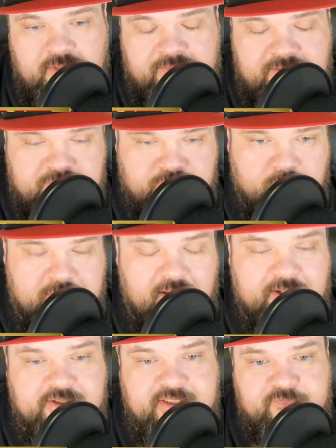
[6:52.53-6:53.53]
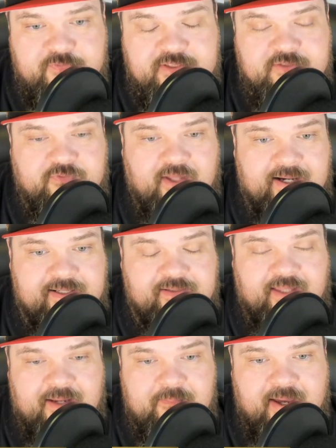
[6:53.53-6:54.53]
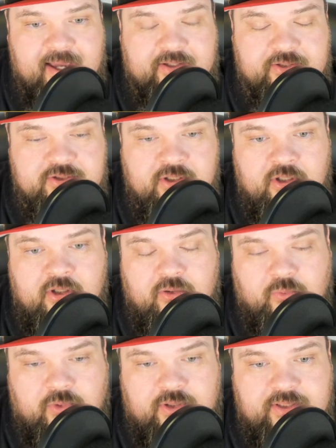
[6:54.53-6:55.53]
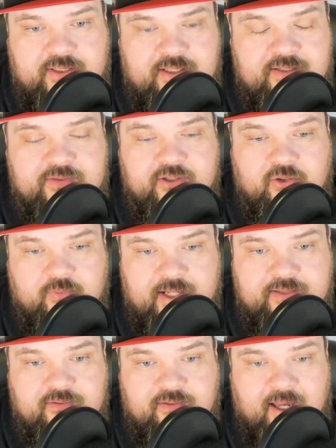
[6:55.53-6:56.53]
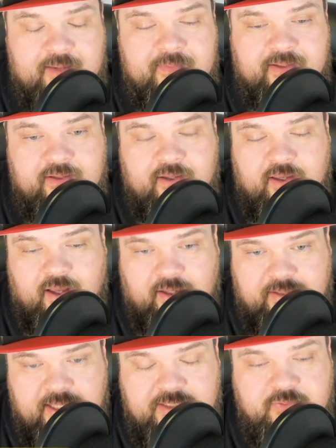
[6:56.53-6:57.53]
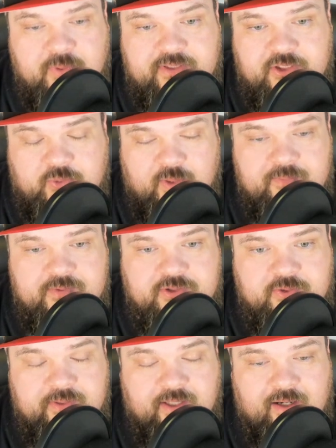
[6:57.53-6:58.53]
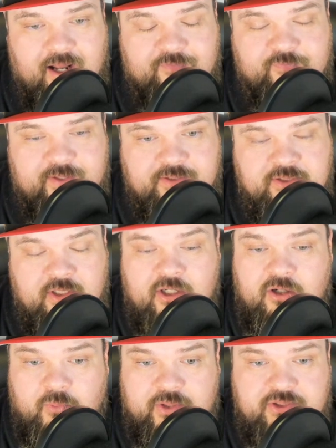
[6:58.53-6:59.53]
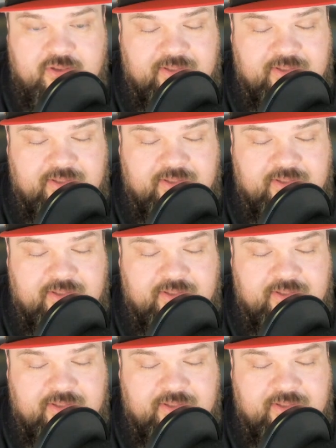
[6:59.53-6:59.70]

I think the 49ers defensive line and linebackers weren't getting the correct alignment against what Detroit was doing on offense, which